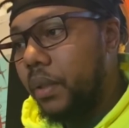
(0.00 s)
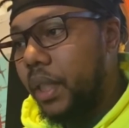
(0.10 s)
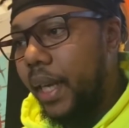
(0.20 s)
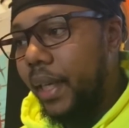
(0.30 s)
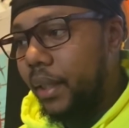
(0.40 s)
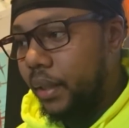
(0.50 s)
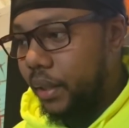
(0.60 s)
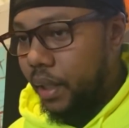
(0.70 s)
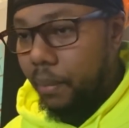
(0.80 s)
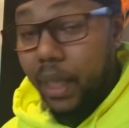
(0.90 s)
change
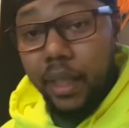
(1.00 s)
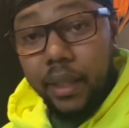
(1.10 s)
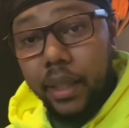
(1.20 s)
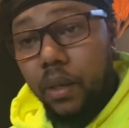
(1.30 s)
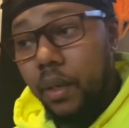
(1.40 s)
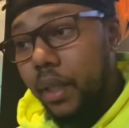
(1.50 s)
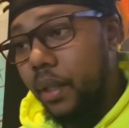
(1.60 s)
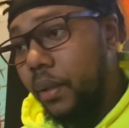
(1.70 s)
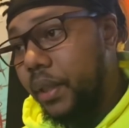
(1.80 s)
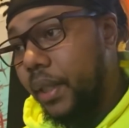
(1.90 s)
immediately or, you
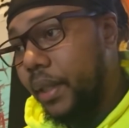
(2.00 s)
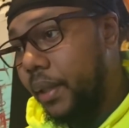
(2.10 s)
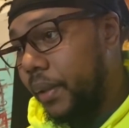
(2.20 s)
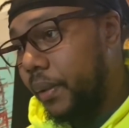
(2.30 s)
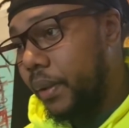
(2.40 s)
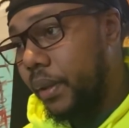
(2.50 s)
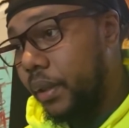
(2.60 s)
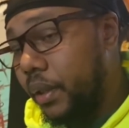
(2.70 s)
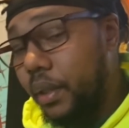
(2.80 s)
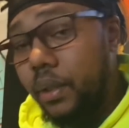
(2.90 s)
know, just
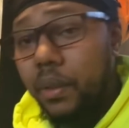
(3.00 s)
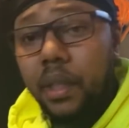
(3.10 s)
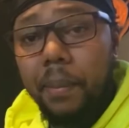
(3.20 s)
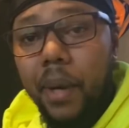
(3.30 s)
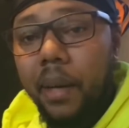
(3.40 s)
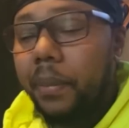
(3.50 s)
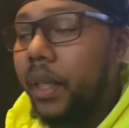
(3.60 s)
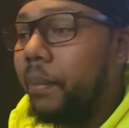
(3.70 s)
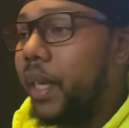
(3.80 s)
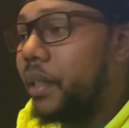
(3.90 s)
just doing your part
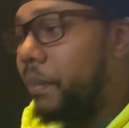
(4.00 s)
pretty much.